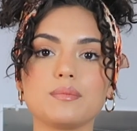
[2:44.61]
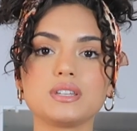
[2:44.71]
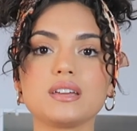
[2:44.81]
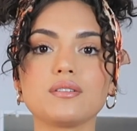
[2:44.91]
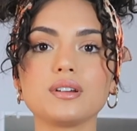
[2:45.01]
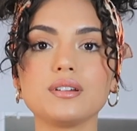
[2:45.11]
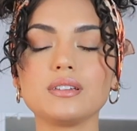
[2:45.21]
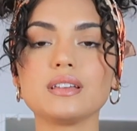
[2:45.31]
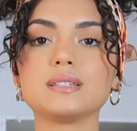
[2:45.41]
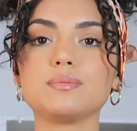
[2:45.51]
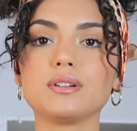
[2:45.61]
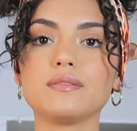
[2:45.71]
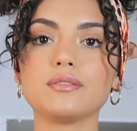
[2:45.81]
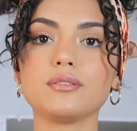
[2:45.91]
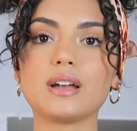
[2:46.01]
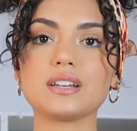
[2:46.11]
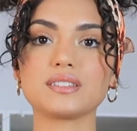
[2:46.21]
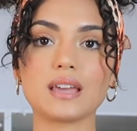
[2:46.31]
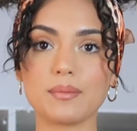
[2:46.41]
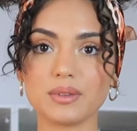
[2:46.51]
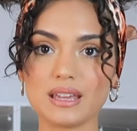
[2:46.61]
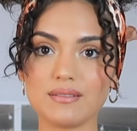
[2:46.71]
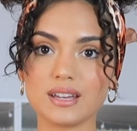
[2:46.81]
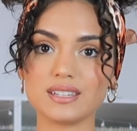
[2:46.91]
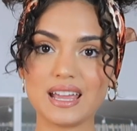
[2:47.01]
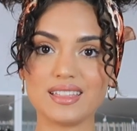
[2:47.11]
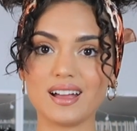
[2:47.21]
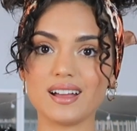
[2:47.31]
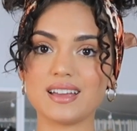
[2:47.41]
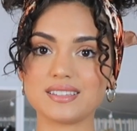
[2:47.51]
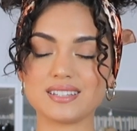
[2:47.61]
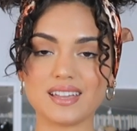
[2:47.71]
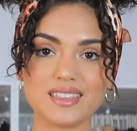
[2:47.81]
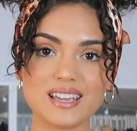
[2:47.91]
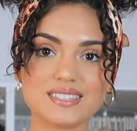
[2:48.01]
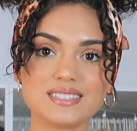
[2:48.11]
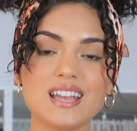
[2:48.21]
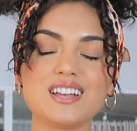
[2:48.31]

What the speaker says: The material is beautiful. I just can't believe that Taylor has done this.